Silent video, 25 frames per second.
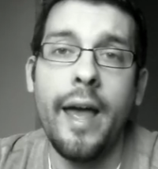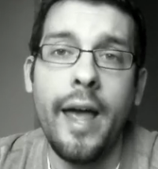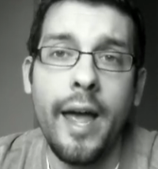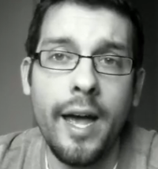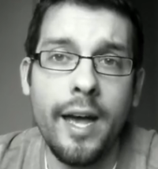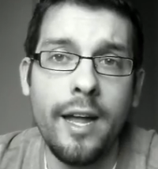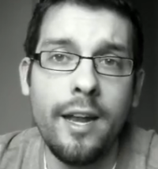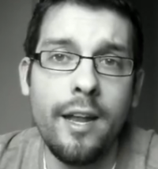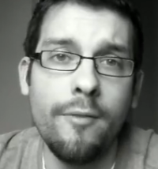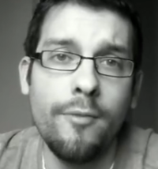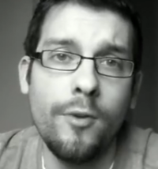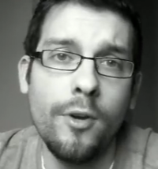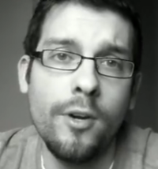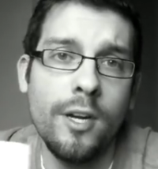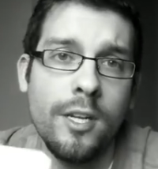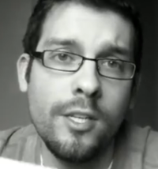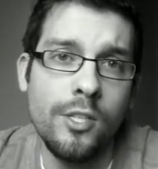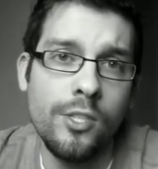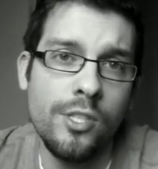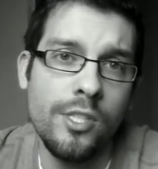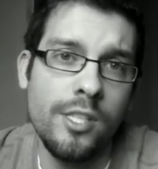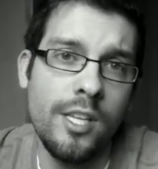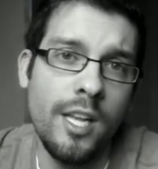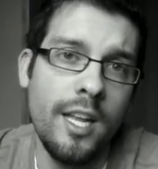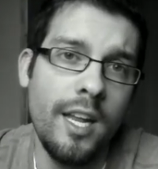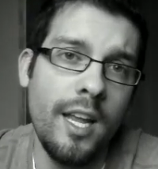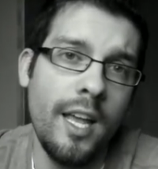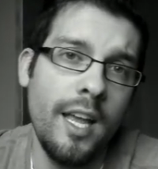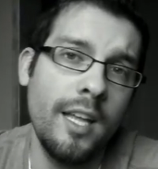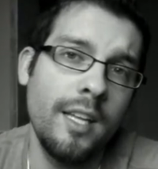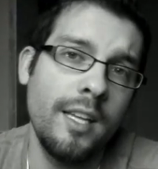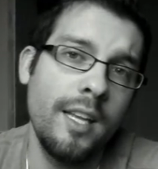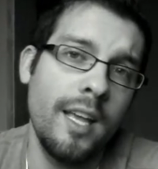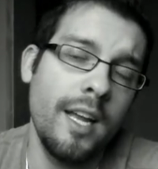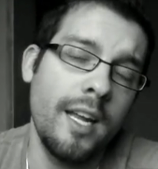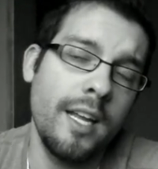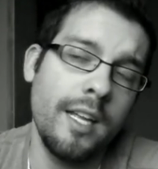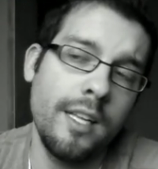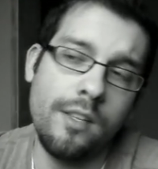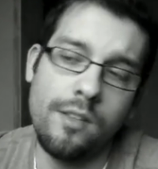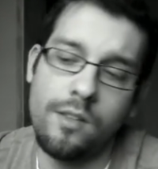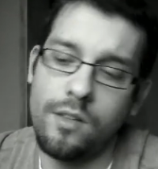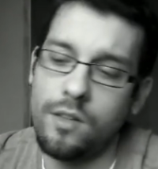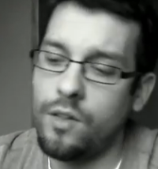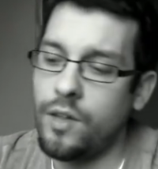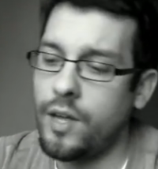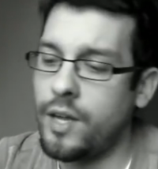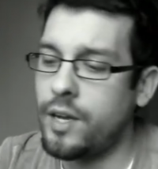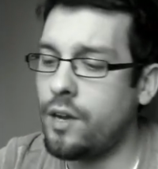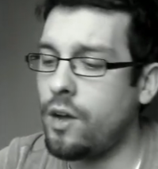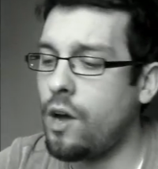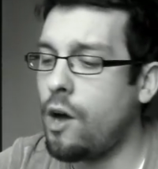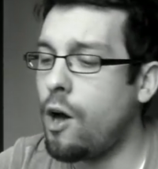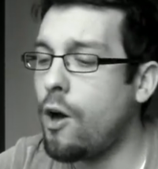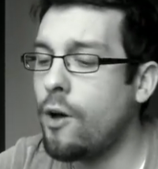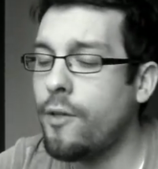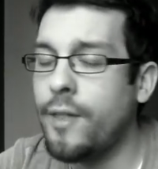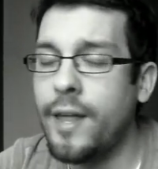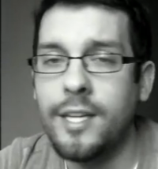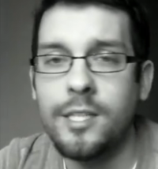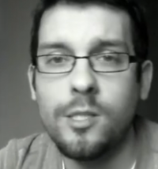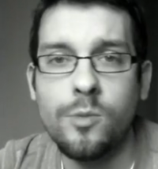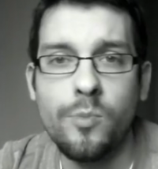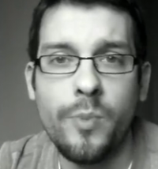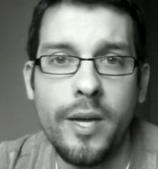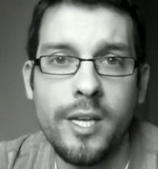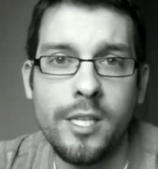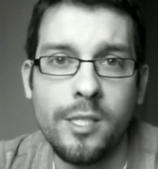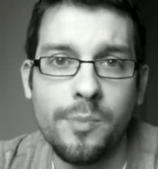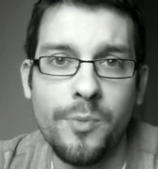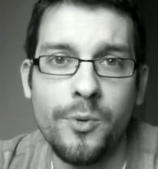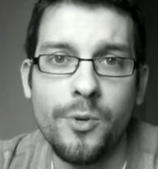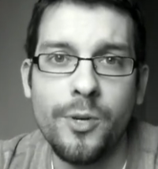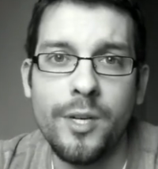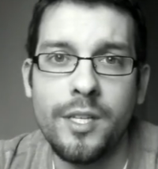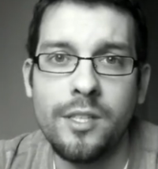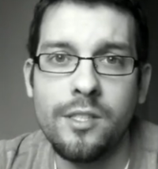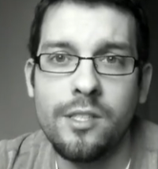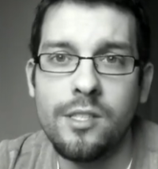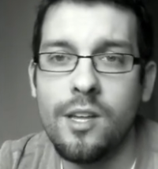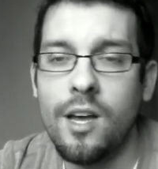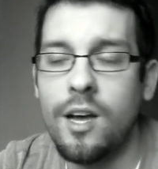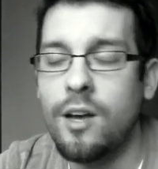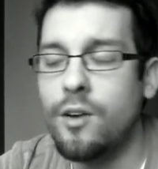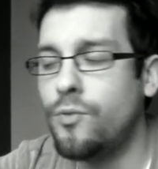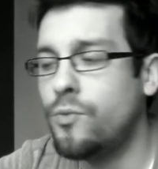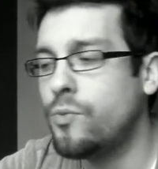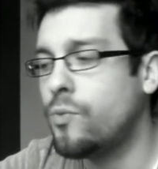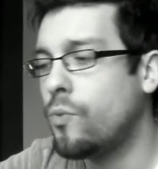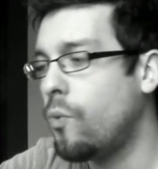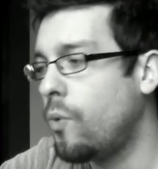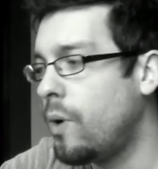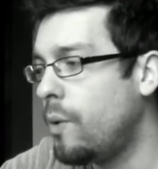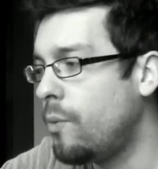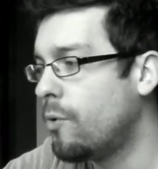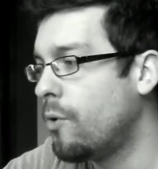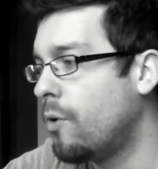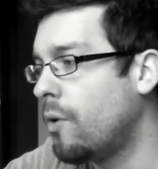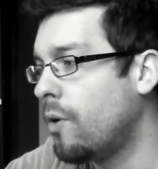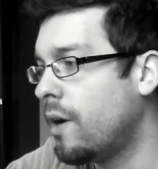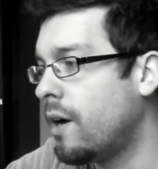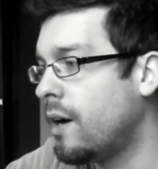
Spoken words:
And if you're interested in getting like all that Space Marine stuff, we